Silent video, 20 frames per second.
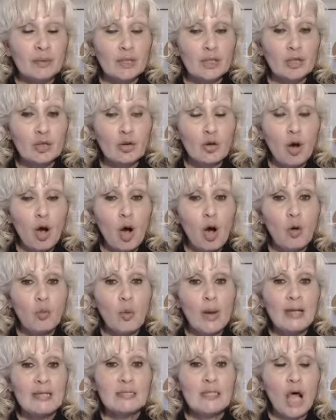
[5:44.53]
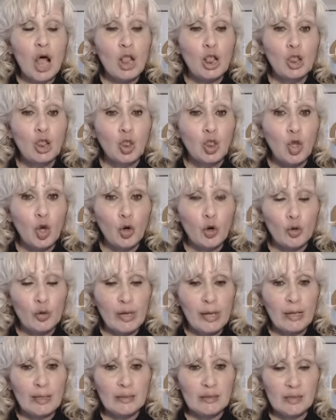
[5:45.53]
You're always
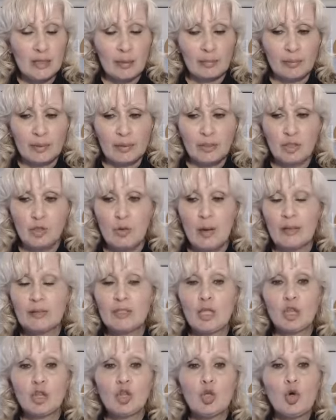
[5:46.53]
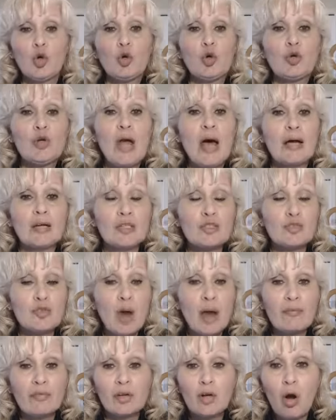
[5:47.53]
learning something. You had to learn how to
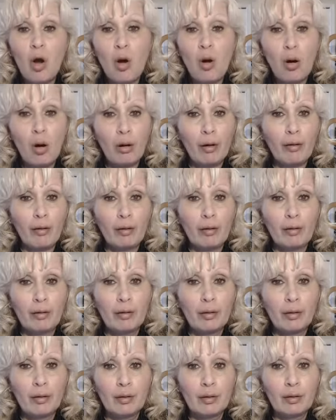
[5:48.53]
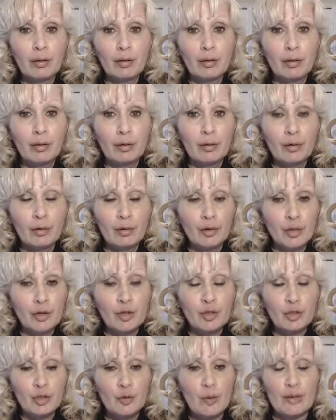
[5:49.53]
drive a car.
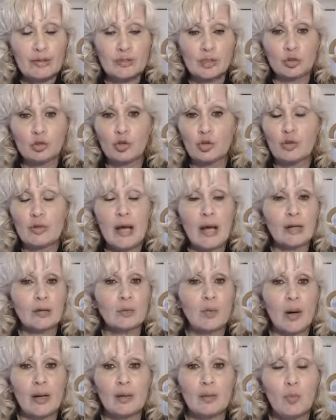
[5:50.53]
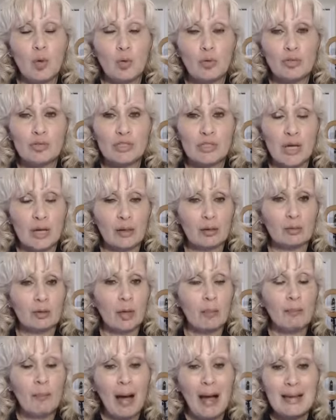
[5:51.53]
You had to learn how to ride a motorcycle,
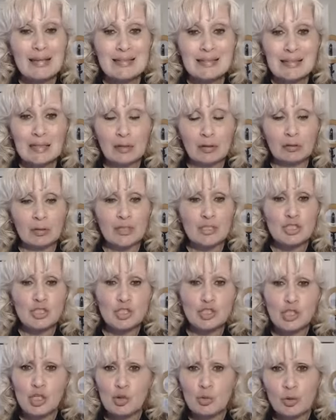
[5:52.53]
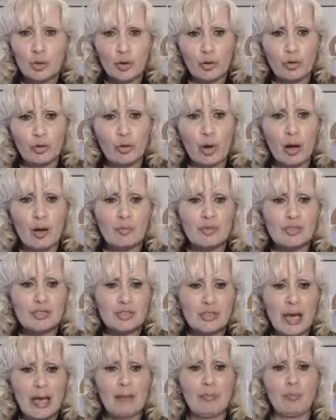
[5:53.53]
a bicycle, a scooter, a
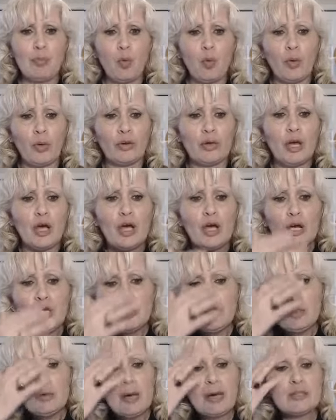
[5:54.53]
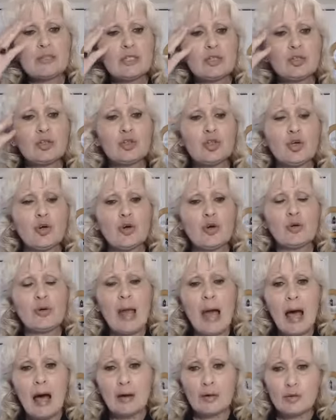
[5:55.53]
skateboard. You had to learn
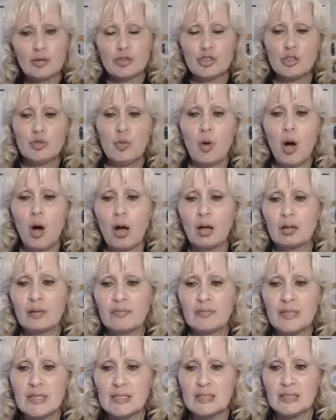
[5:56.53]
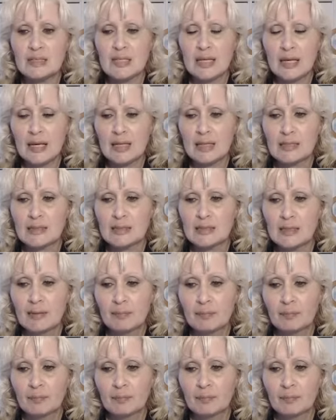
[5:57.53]
how to do all of these things.